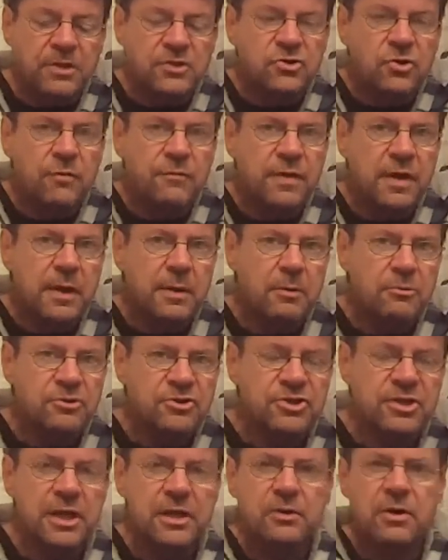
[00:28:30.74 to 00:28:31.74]
It's all very
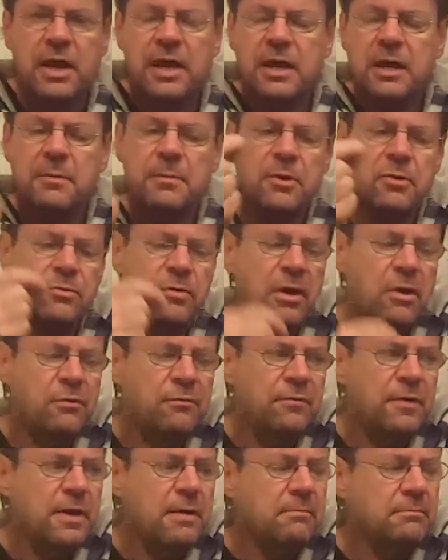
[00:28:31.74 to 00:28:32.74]
old saying, hang about,
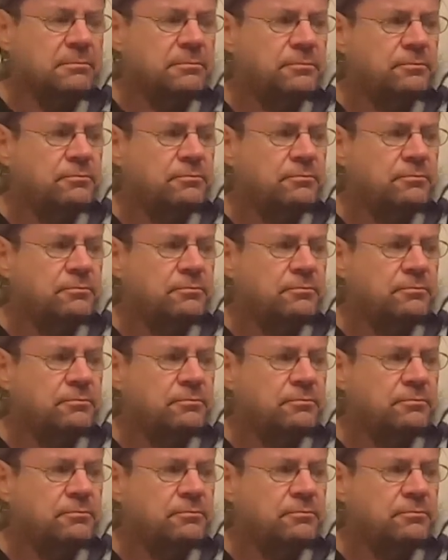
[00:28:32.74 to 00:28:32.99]
Ralphie.